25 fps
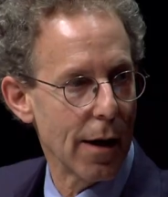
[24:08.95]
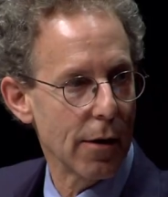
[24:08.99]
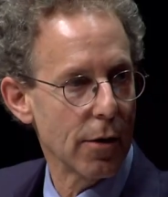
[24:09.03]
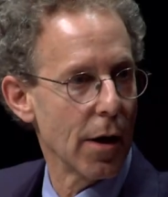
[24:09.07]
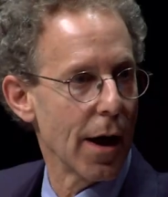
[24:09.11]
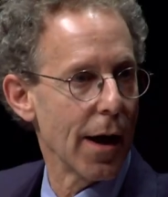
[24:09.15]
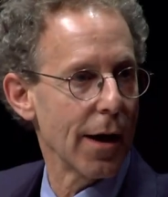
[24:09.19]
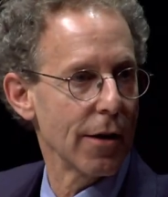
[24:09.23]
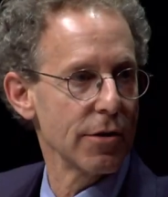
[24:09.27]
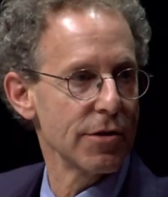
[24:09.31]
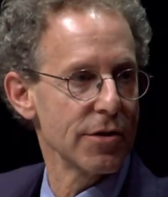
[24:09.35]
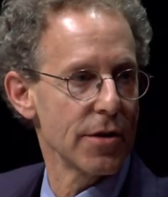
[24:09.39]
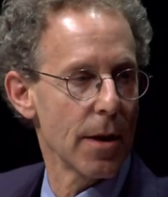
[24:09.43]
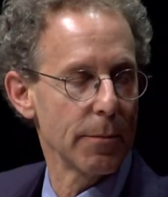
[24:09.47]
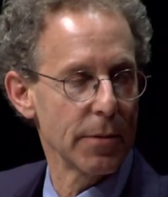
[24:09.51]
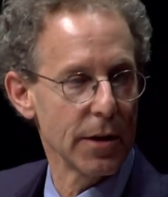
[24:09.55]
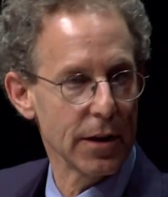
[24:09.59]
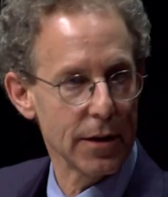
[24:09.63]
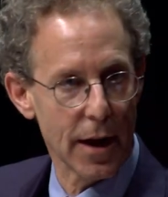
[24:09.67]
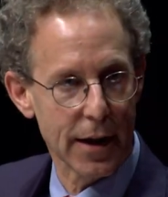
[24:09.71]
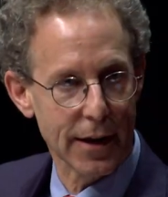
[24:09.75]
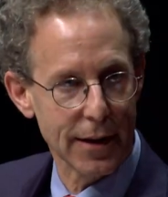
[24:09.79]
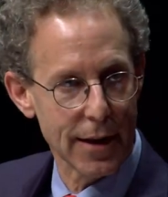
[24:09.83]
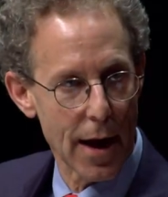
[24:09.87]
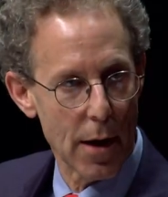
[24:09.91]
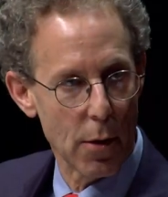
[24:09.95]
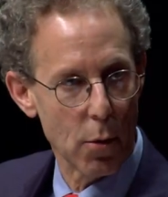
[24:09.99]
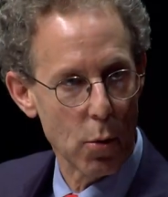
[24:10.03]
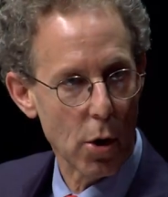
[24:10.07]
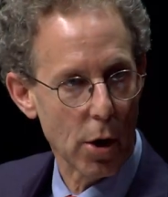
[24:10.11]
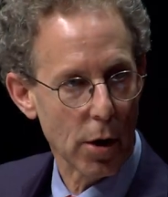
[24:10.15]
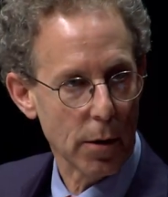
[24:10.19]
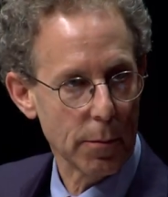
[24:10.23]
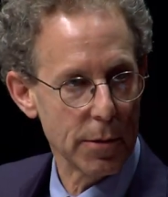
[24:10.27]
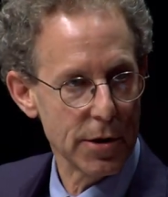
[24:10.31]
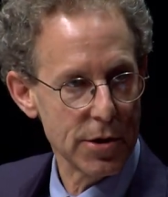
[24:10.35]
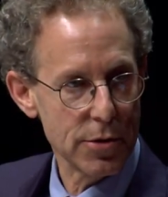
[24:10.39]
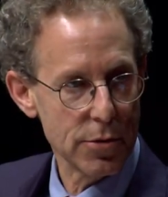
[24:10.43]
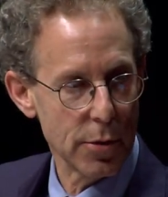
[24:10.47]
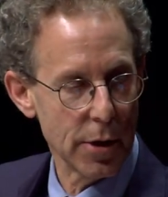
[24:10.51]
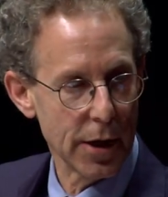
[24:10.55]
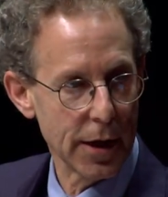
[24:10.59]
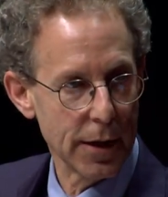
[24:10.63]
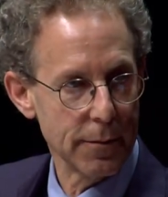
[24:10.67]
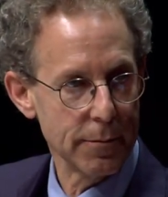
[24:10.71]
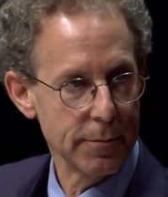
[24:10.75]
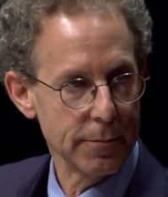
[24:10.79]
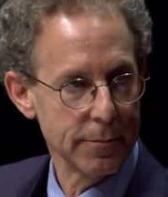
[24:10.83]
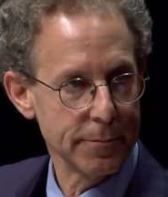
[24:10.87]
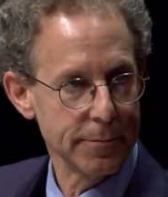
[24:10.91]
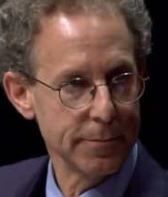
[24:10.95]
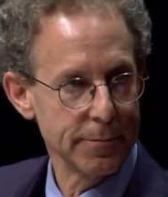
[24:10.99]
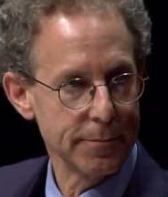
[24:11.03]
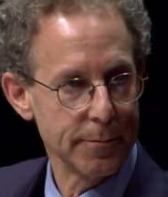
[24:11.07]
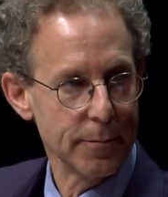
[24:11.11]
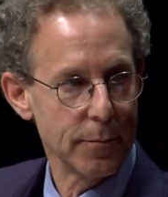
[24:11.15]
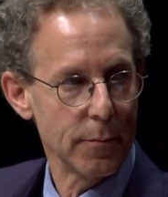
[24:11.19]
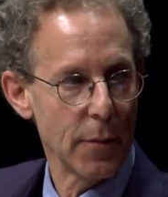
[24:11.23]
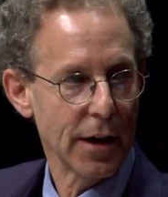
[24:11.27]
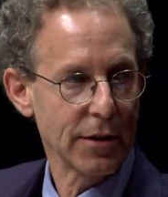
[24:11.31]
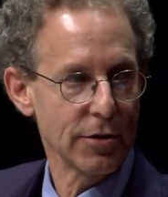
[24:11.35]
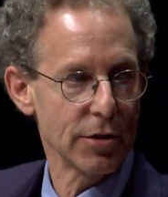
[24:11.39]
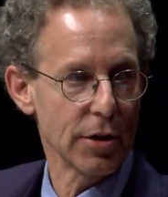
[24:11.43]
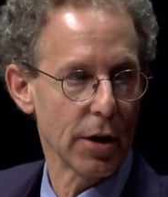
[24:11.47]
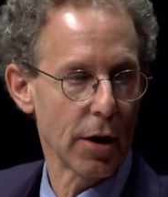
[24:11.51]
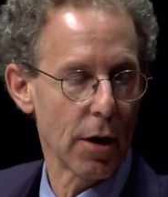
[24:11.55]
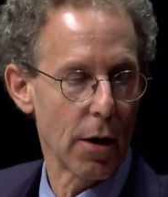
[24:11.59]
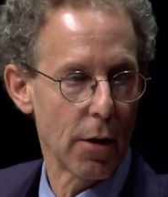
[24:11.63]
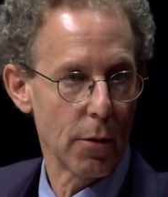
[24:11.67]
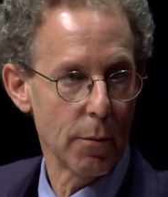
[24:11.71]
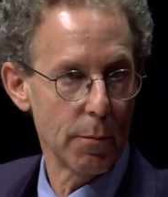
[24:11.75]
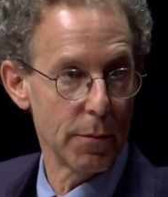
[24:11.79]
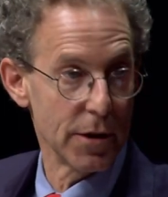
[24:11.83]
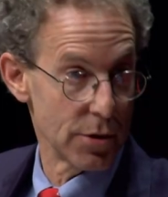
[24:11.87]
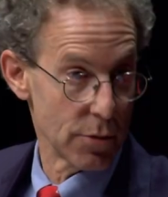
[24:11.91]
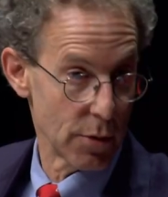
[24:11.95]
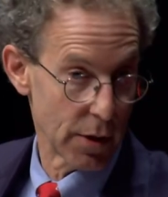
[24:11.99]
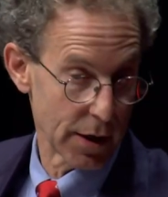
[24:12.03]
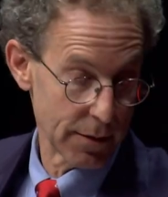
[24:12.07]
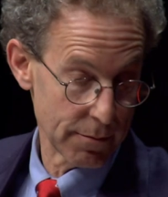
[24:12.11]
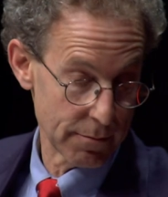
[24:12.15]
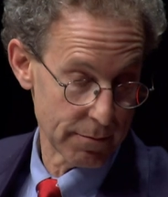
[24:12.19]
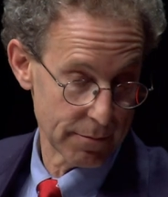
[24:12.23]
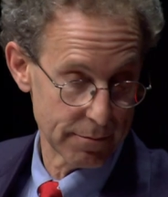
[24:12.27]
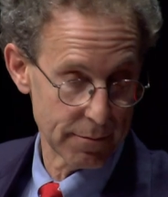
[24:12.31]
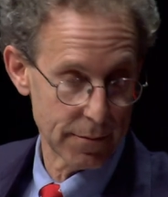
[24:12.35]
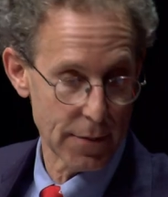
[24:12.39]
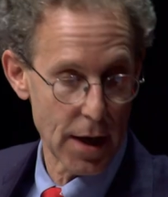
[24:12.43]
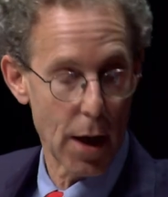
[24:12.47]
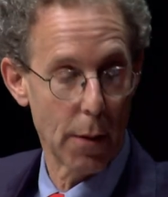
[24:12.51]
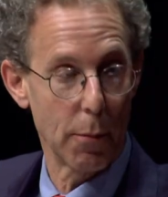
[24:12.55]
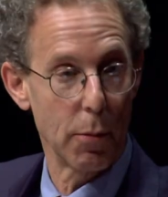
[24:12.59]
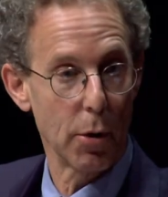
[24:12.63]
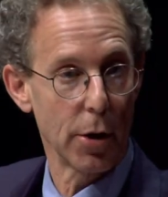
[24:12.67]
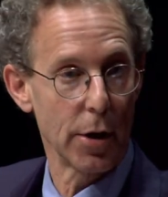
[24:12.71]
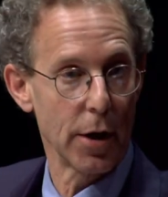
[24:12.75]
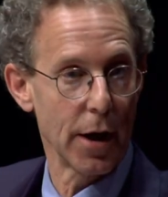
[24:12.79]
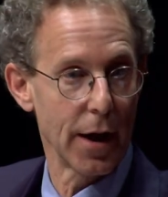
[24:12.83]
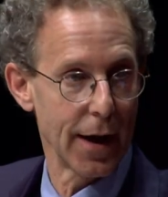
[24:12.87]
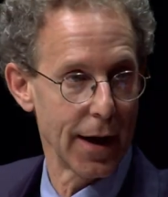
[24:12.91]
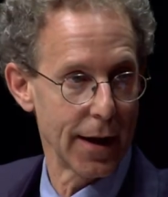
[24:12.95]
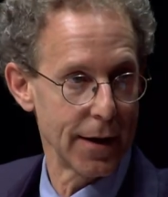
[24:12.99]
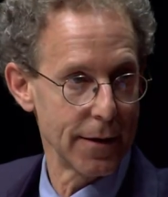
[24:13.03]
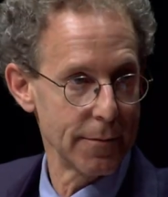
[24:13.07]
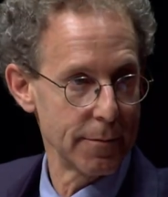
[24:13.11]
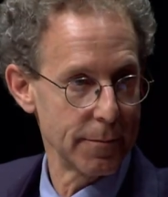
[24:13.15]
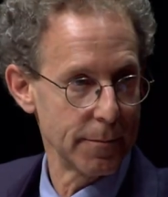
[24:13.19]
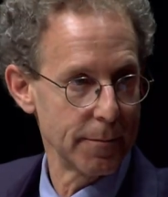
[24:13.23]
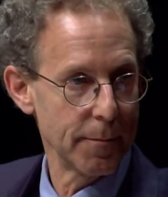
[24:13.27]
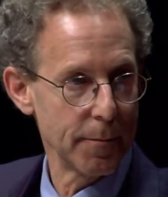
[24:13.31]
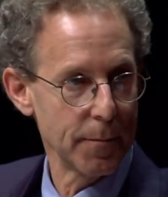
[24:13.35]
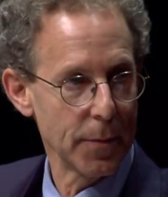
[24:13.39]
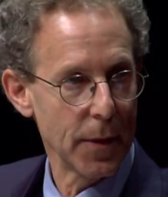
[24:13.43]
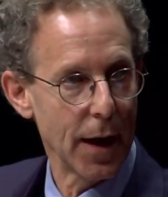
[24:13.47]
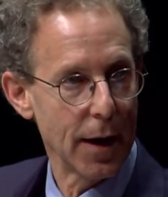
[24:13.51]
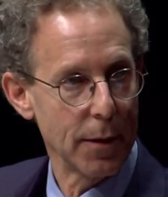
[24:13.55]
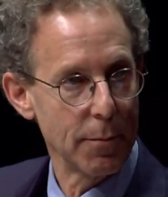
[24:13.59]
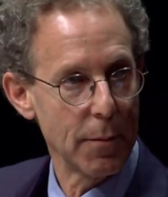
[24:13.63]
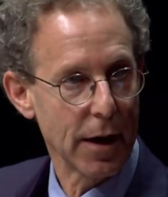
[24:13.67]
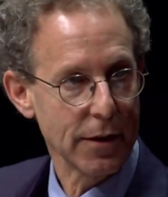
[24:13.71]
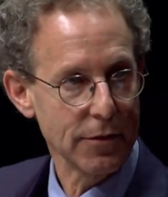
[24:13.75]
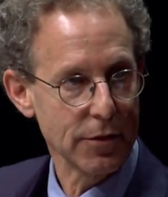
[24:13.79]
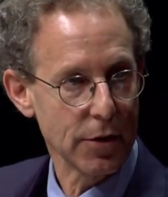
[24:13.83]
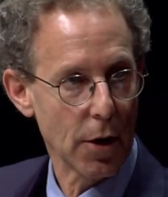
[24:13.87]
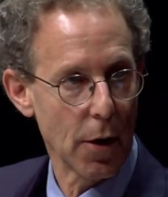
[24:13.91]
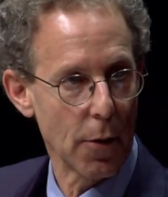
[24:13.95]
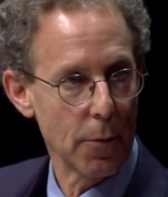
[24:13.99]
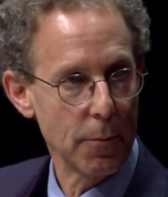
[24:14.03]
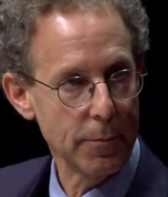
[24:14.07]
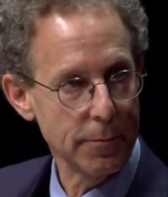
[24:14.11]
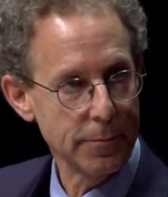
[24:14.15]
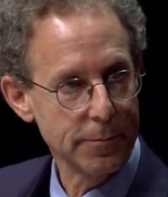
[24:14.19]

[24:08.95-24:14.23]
How does something like that work between Mexico, between Alberta and Mexico?